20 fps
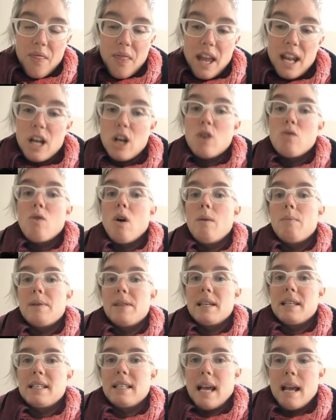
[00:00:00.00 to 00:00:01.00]
didn't grow up
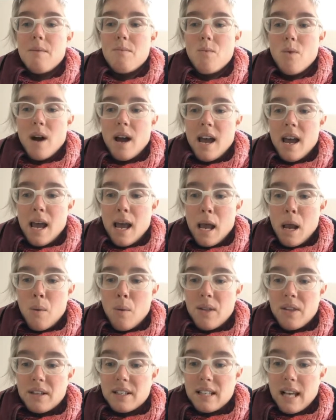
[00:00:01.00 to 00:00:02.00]
in the same way
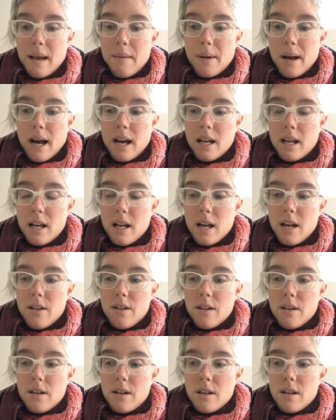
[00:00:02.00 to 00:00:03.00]
with the same.
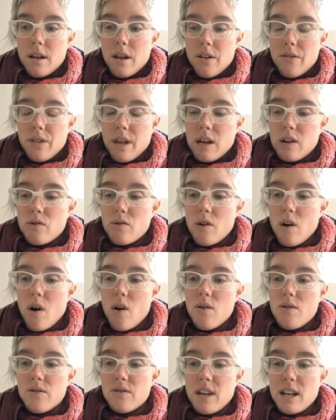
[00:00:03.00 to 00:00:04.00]
They
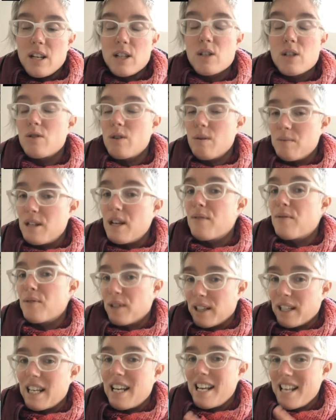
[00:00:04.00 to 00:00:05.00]
just grew up
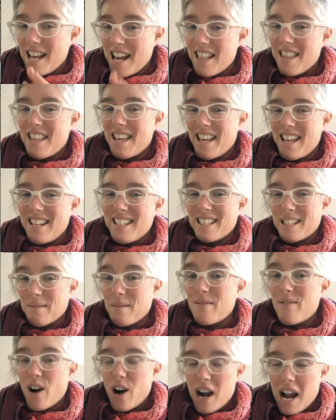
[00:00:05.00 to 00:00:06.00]
differently than
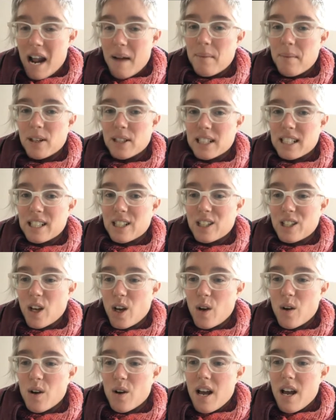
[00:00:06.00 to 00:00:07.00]
some of our neighbors, and so
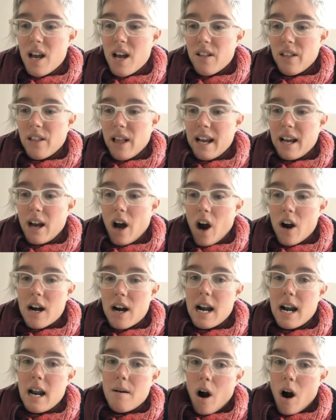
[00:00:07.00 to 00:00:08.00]
like
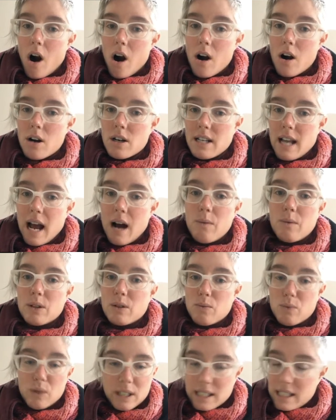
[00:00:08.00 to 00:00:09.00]
our town
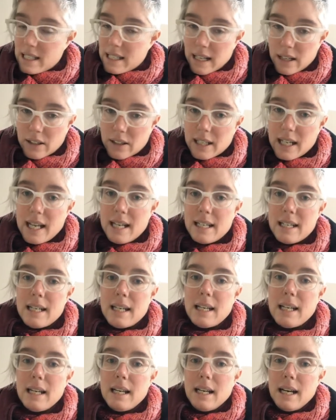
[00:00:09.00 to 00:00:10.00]
was really
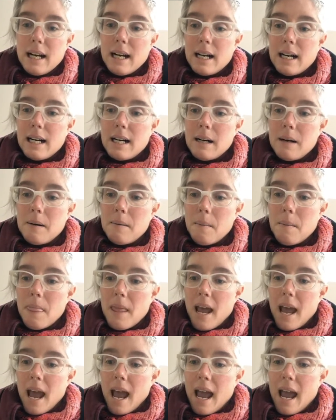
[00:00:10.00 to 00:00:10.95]
segregated, and